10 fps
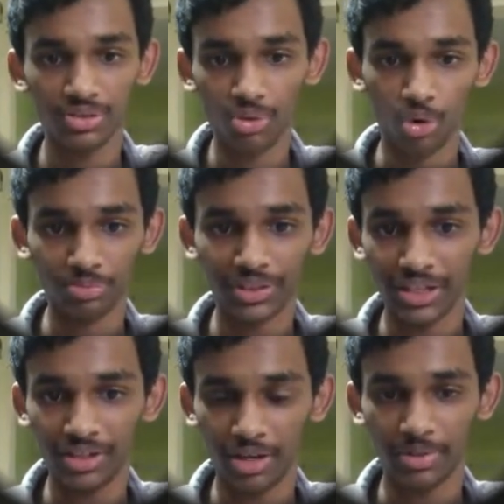there's no home
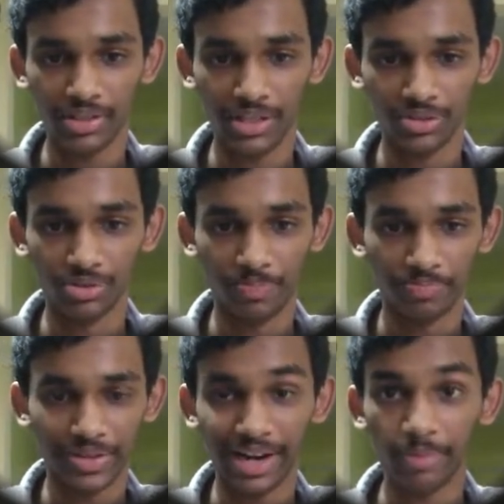screen. I mean, there's no
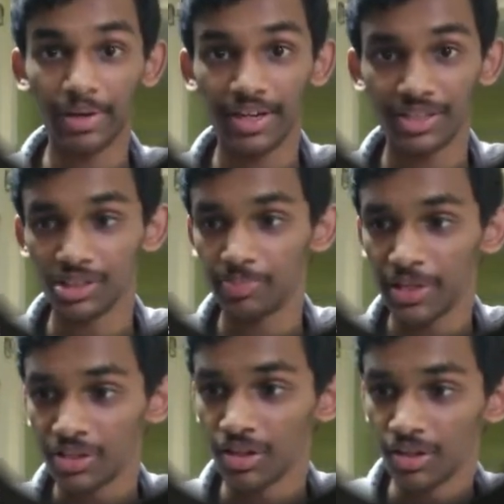recommendations
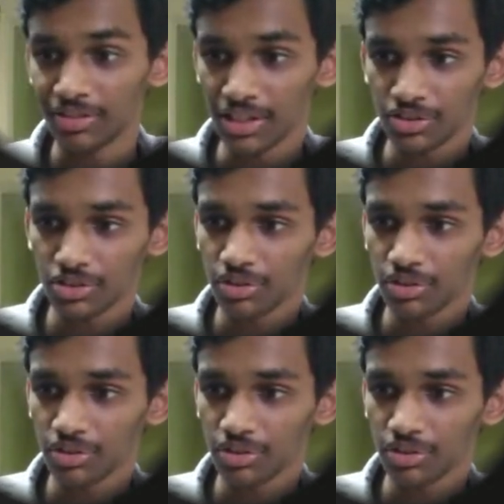page. That's